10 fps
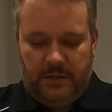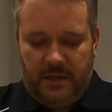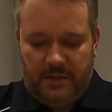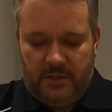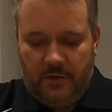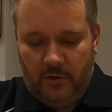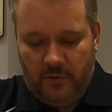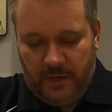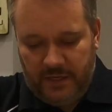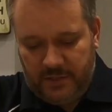So that's the
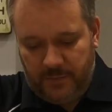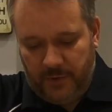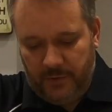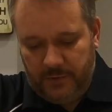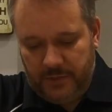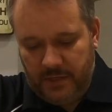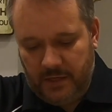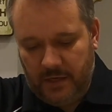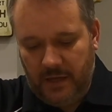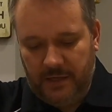Norway Spruce.
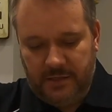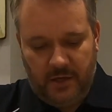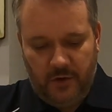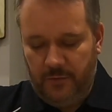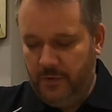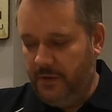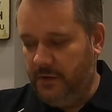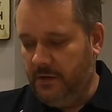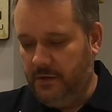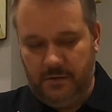I'd like to hope that
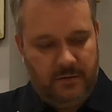the